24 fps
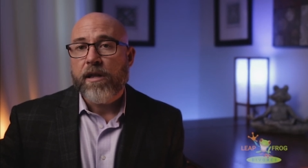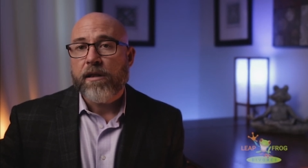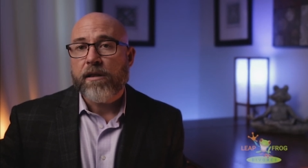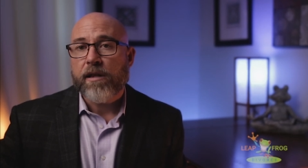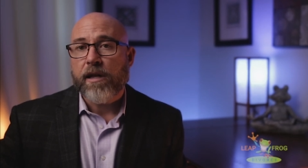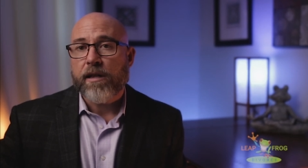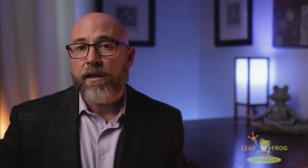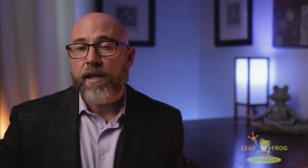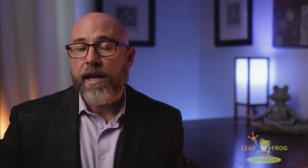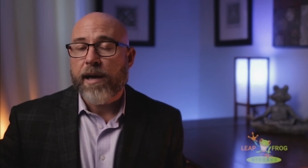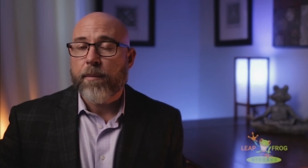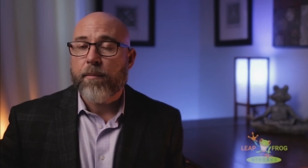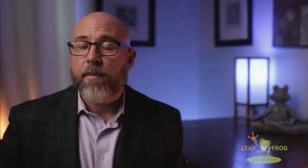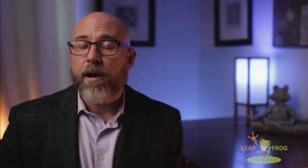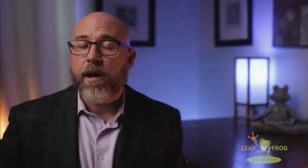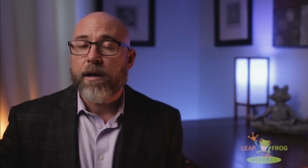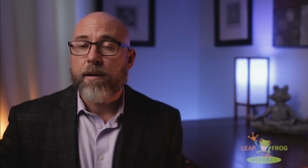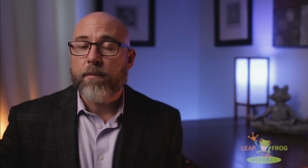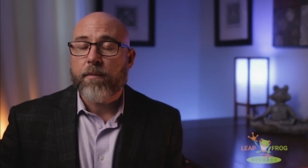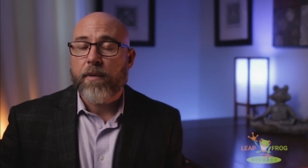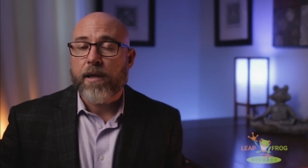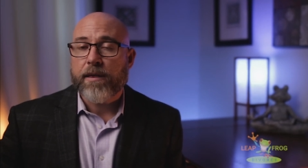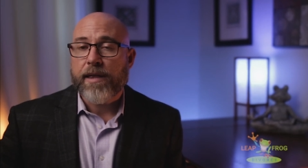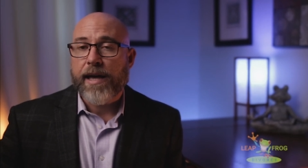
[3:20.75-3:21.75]
that
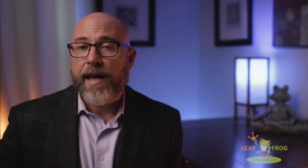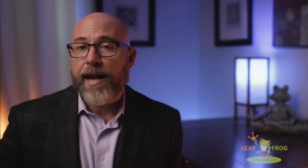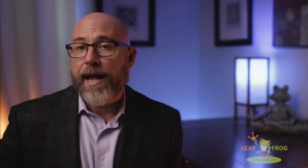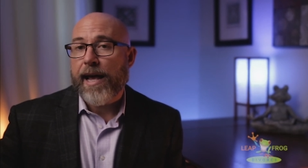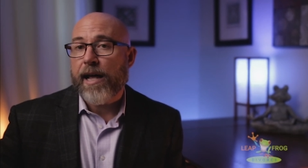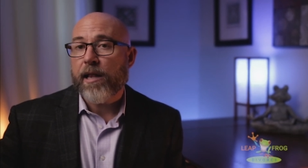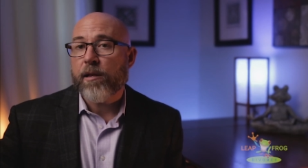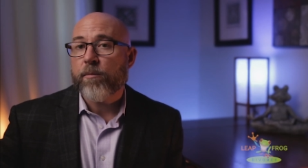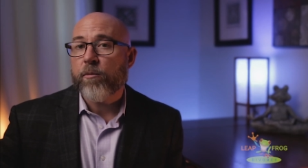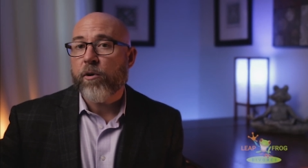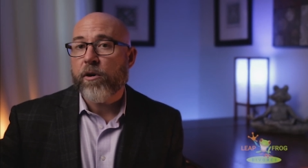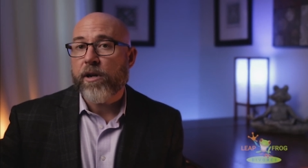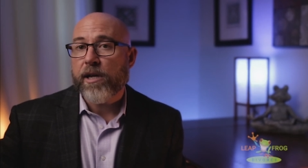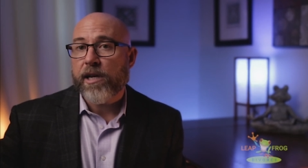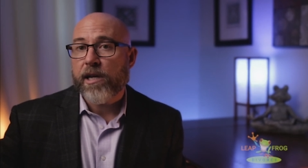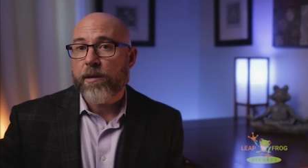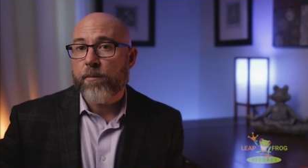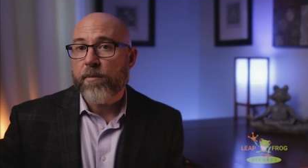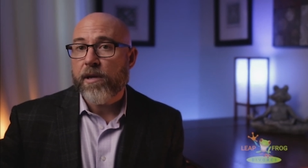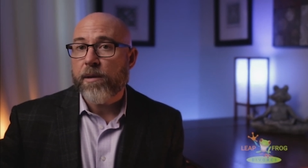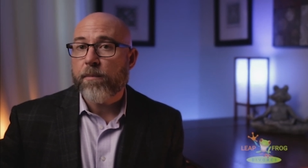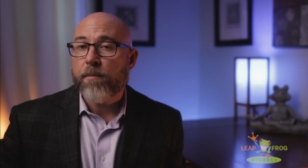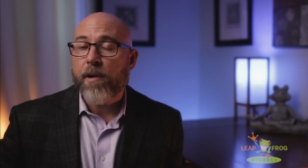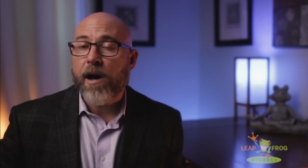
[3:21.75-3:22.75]
alimony
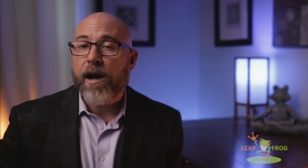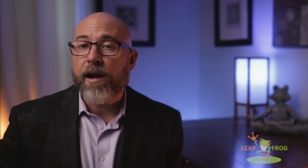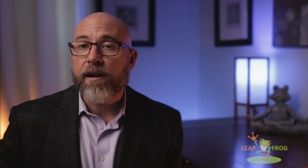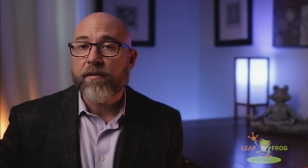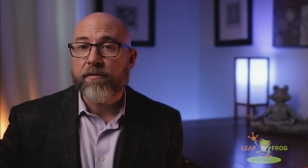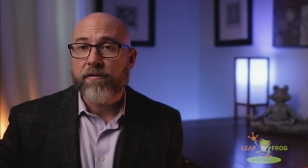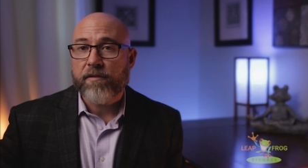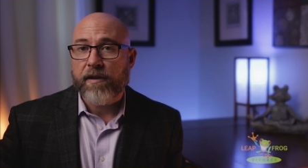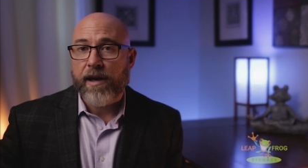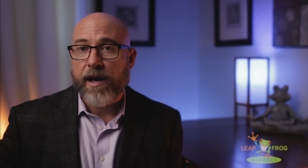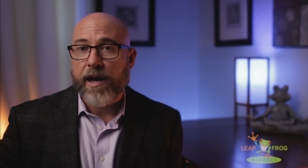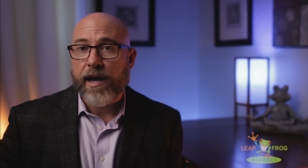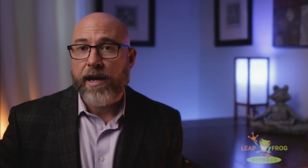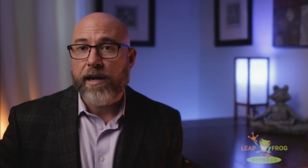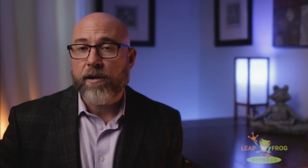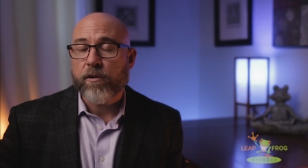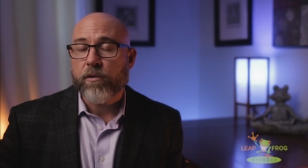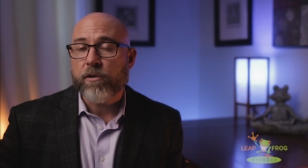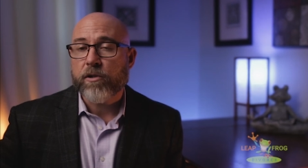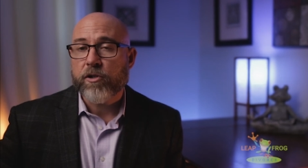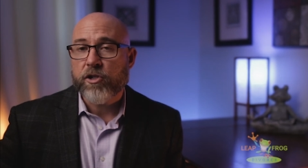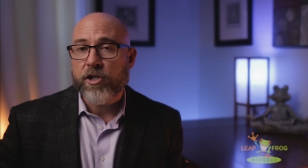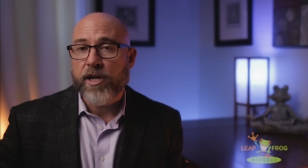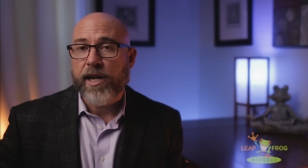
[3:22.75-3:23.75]
can be modified
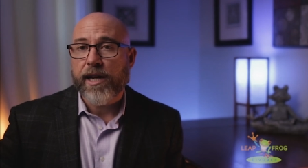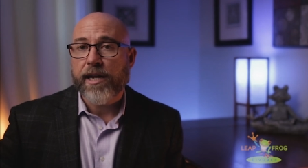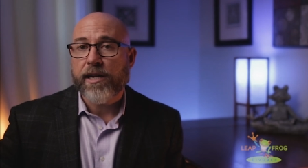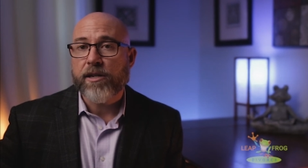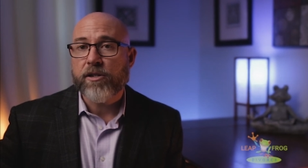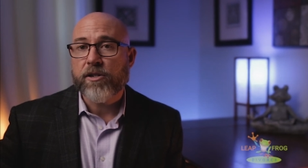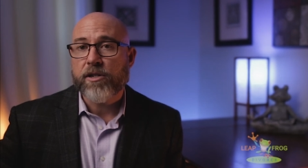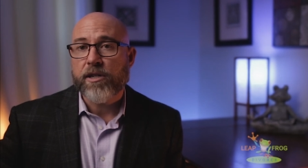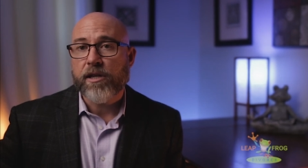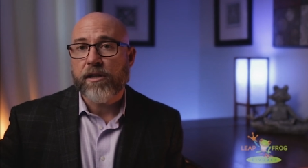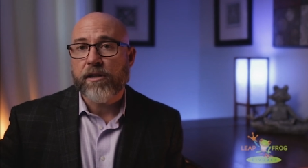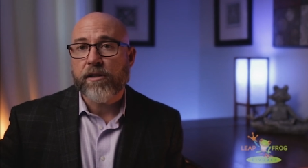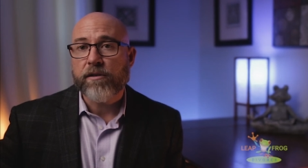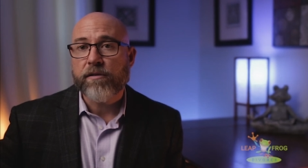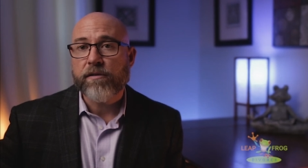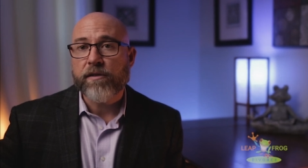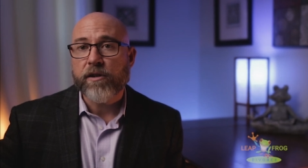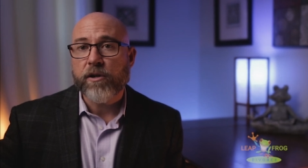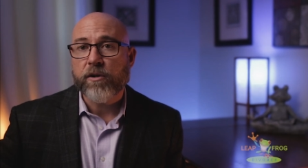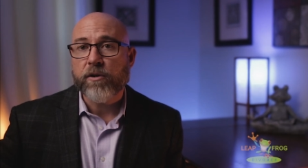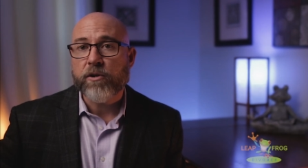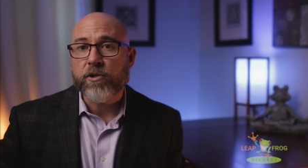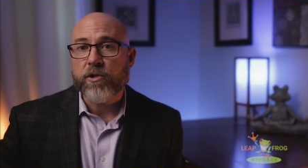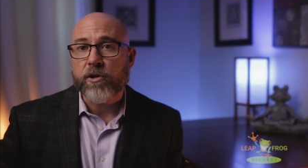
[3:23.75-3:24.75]
or changed in the
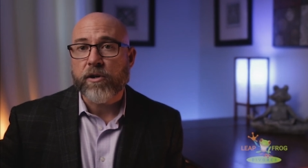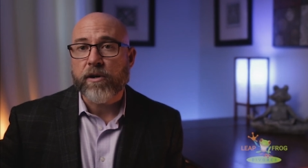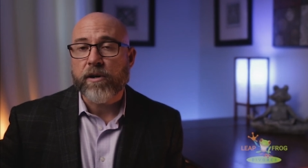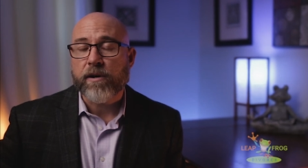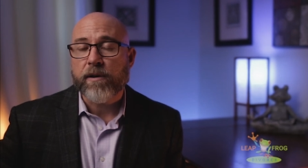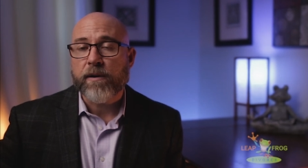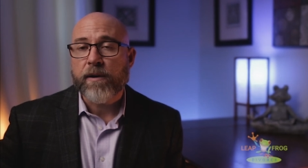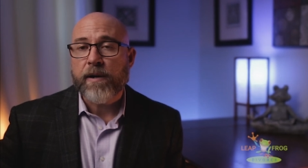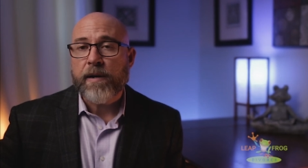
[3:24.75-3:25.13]
future.